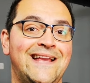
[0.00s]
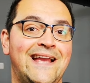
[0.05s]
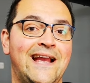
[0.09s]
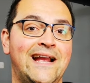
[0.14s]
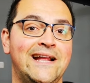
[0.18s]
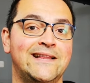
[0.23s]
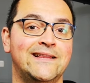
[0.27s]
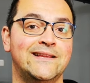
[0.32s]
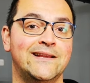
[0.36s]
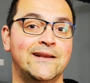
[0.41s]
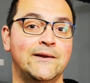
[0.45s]

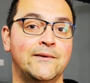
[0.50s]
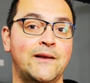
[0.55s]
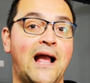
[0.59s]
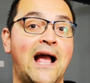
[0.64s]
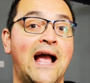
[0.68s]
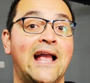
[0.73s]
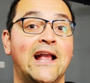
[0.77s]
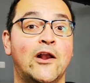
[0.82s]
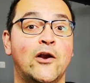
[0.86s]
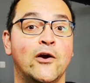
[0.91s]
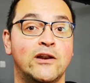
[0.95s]
that uh,
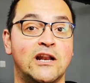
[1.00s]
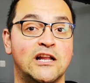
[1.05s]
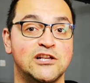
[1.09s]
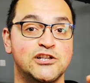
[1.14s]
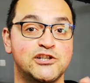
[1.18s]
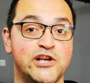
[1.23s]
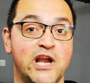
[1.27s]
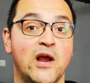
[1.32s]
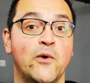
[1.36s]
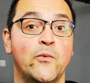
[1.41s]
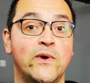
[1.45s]
I'm gonna
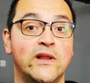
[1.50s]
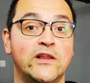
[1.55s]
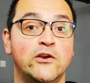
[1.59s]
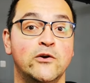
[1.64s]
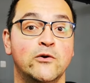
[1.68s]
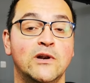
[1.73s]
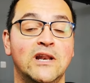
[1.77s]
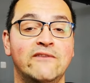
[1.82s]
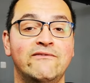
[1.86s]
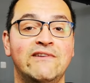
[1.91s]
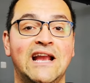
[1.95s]
share with
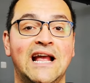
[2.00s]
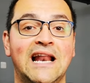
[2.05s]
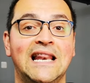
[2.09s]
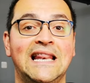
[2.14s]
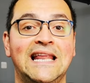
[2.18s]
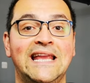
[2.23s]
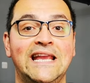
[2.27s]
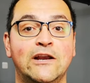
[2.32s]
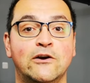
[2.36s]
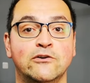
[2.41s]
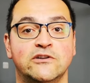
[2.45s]
you, leaving a
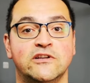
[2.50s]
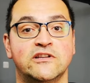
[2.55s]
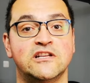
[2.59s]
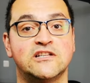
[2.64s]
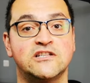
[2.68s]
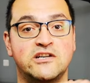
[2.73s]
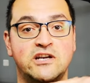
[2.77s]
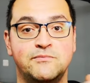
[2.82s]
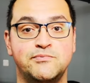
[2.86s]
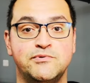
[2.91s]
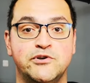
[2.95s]
link on the
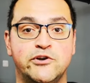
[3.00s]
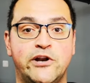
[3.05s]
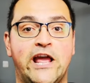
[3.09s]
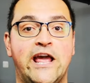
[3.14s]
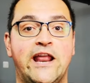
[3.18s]
description